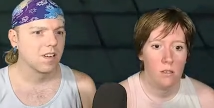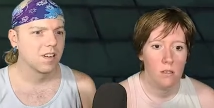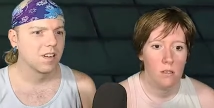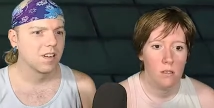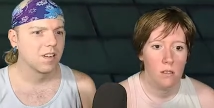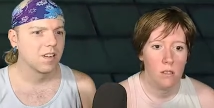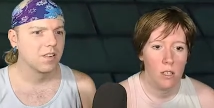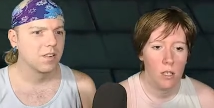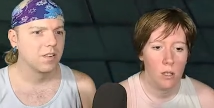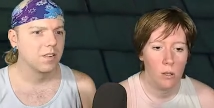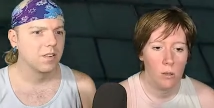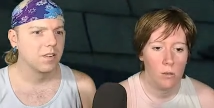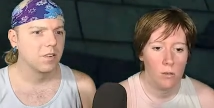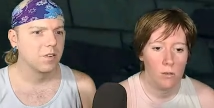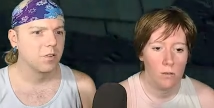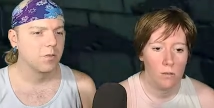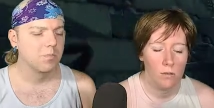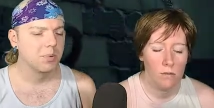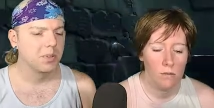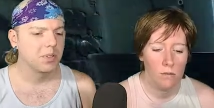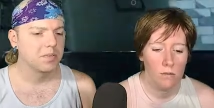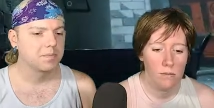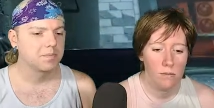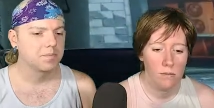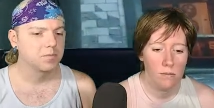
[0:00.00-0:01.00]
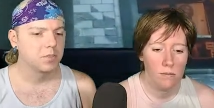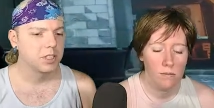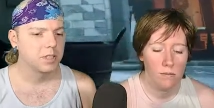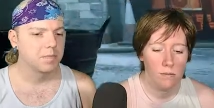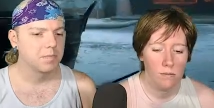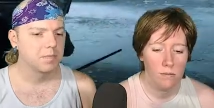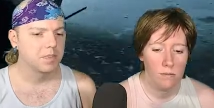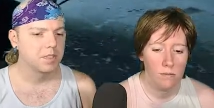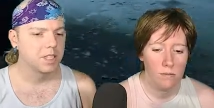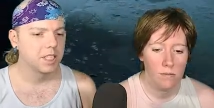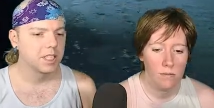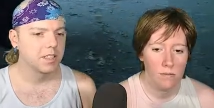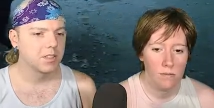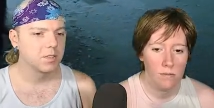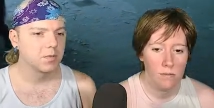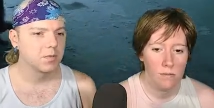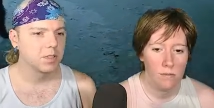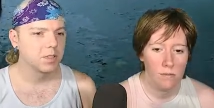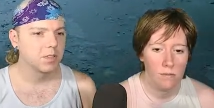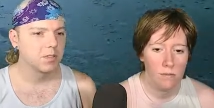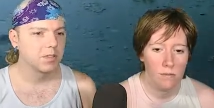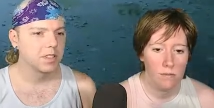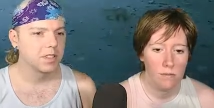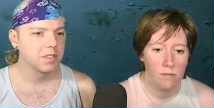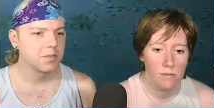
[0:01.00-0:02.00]
Speaker 1: No. Nope. Well, I guess we're
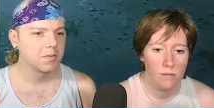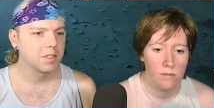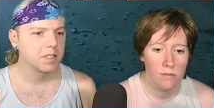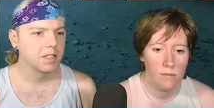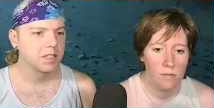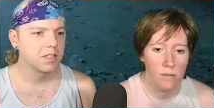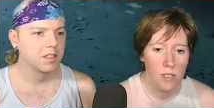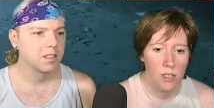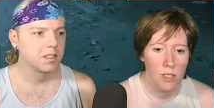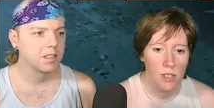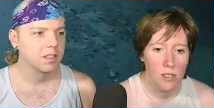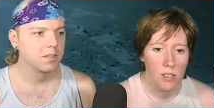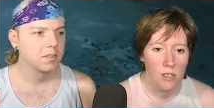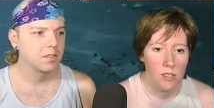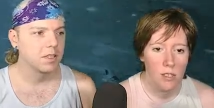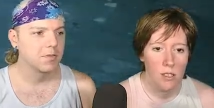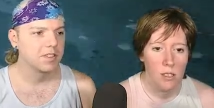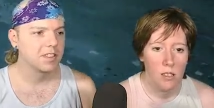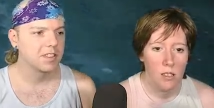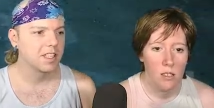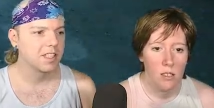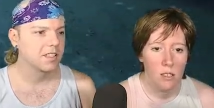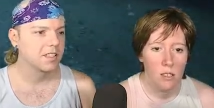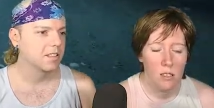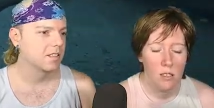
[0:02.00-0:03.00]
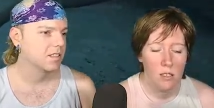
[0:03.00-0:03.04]
going this way. Wait, was that?